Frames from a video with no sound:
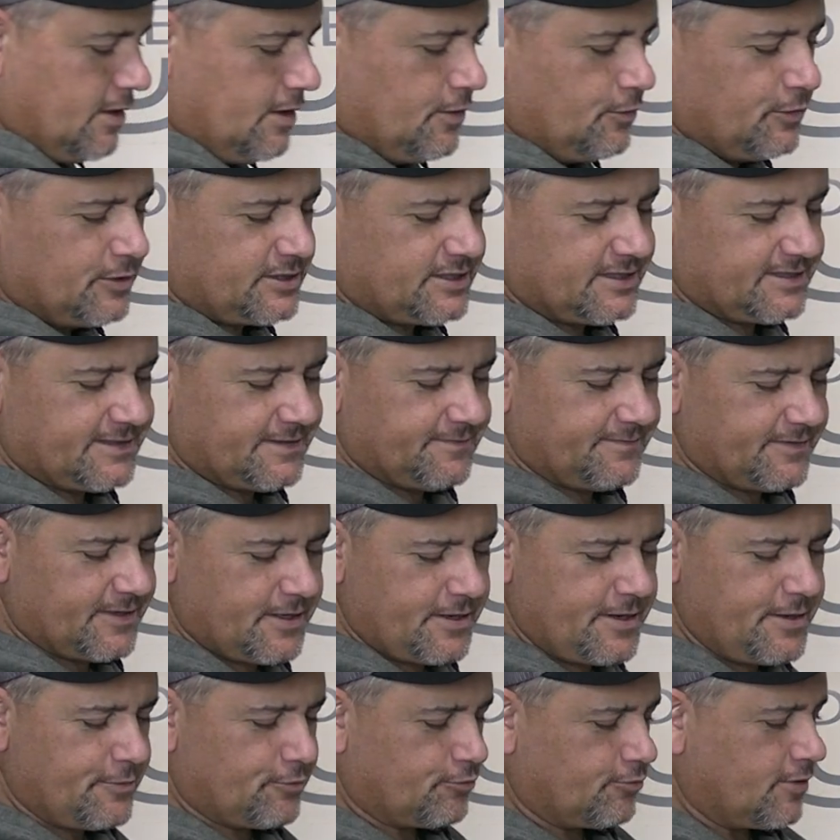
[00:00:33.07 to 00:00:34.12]
which is a
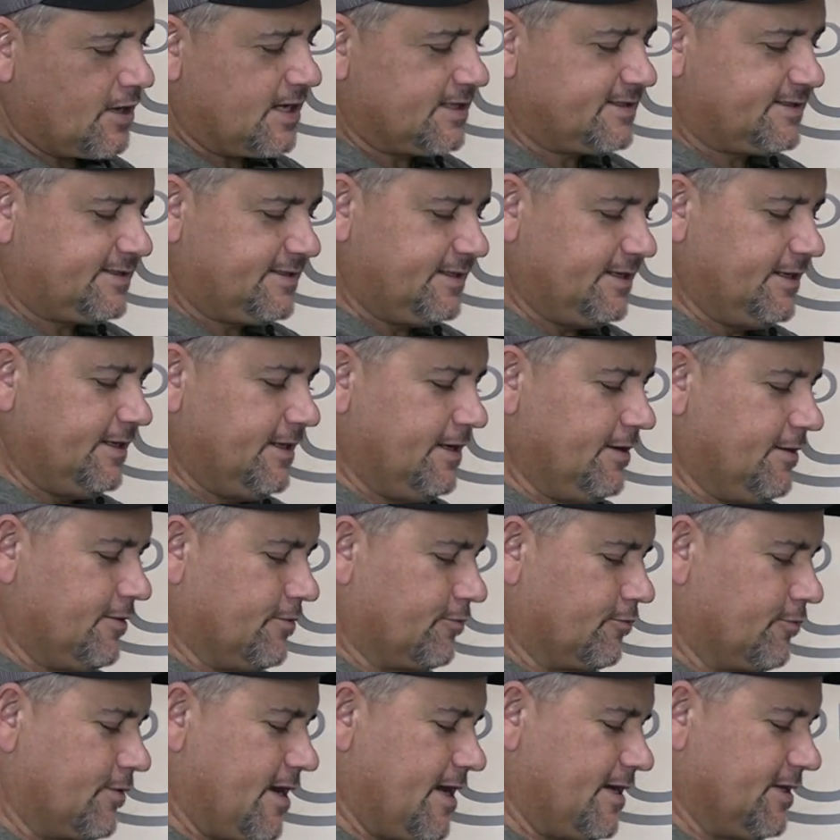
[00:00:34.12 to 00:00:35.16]
very rusty
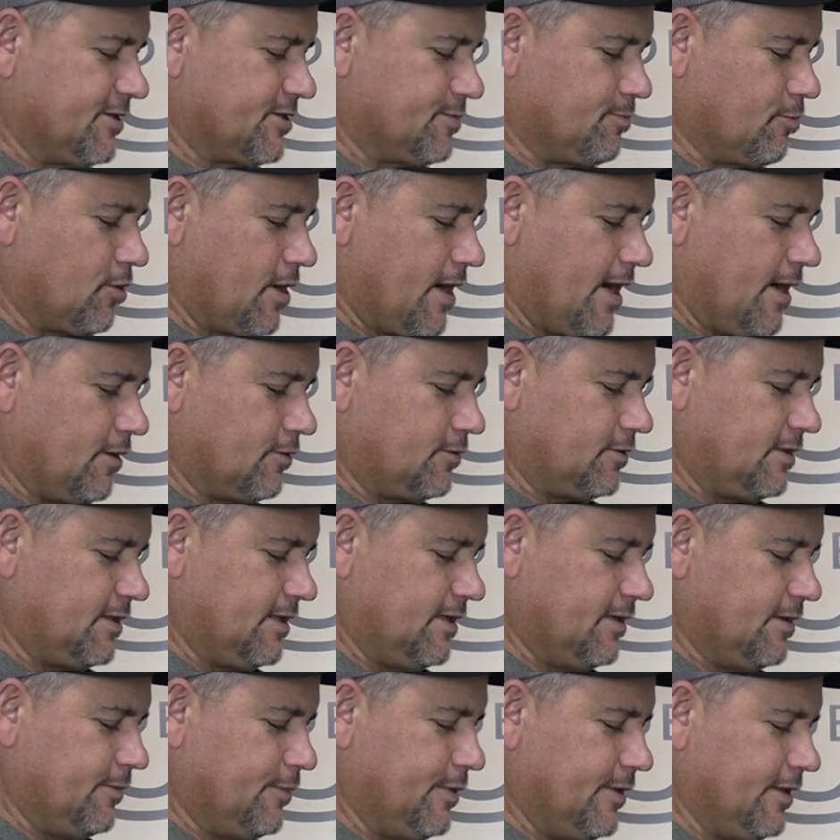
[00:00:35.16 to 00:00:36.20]
reddish brown,
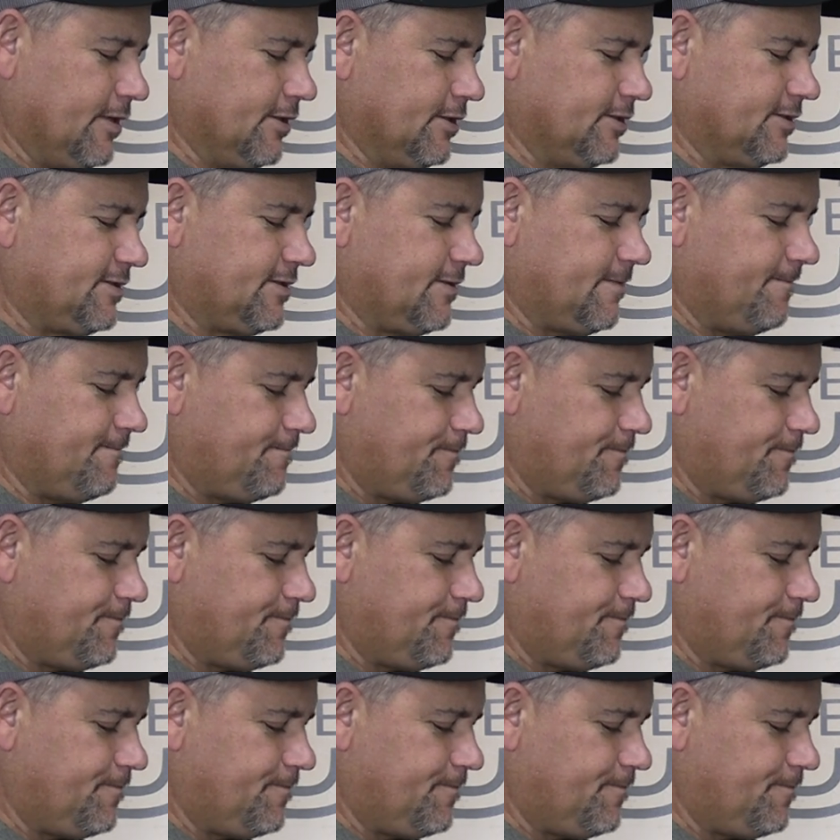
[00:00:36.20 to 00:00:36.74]
it appears.